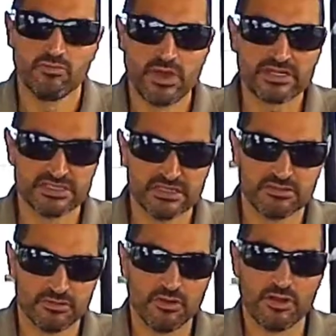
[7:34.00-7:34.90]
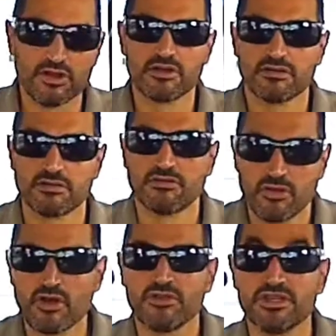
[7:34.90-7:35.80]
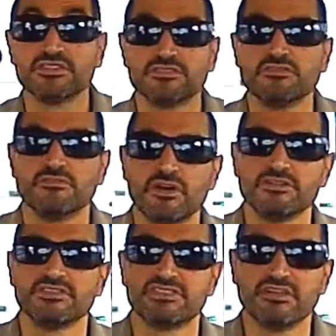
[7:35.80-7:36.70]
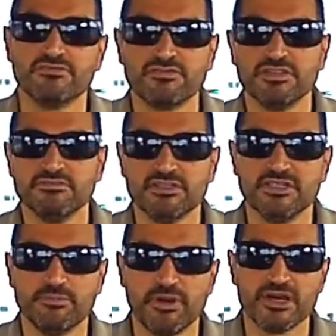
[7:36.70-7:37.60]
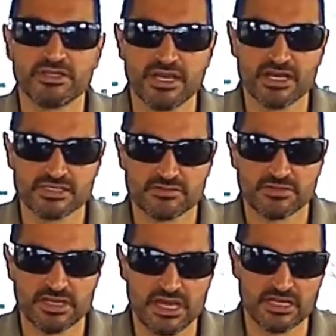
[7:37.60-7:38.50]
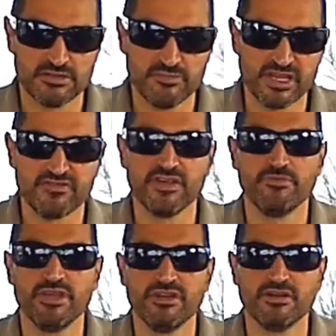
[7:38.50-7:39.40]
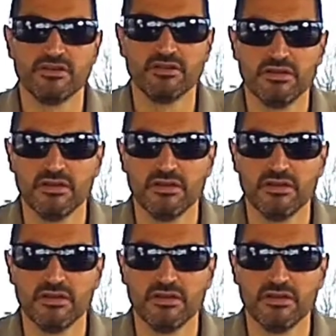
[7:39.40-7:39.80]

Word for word: Actually, through our through all this, through the wellness stuff, we, we did a podcast with a guy named Mike Van Meter.